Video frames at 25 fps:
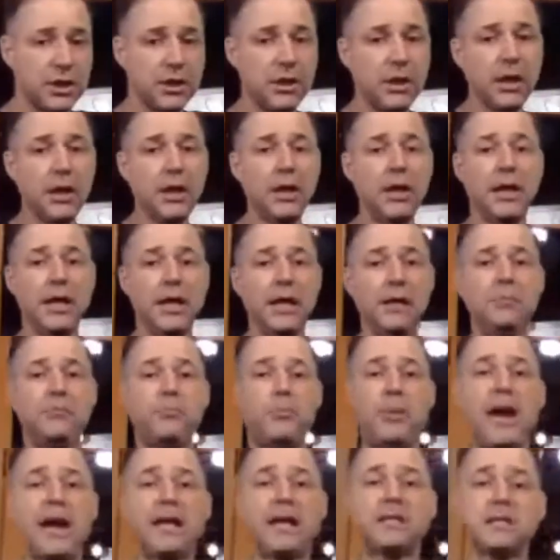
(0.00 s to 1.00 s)
and
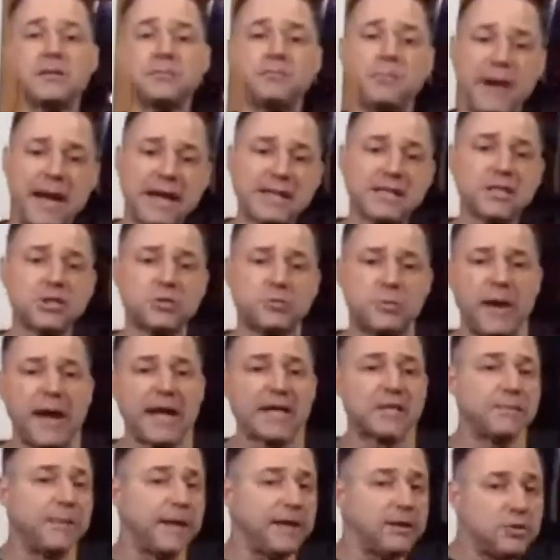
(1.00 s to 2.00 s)
practice by
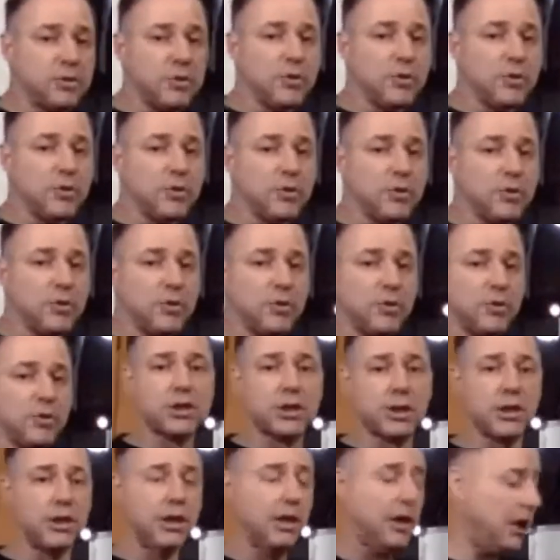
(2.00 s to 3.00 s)
doing repetition.
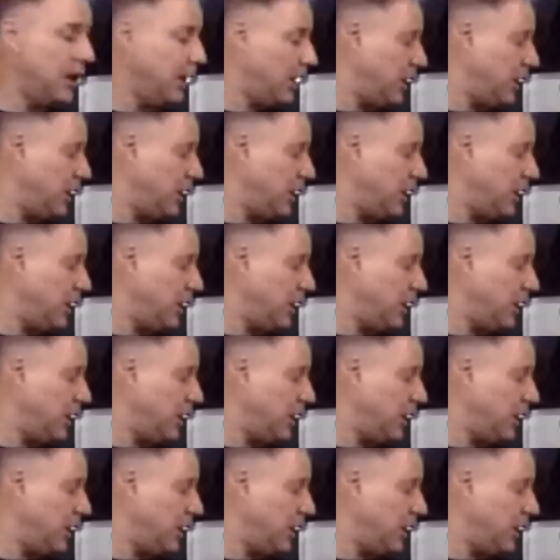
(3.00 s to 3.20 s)
And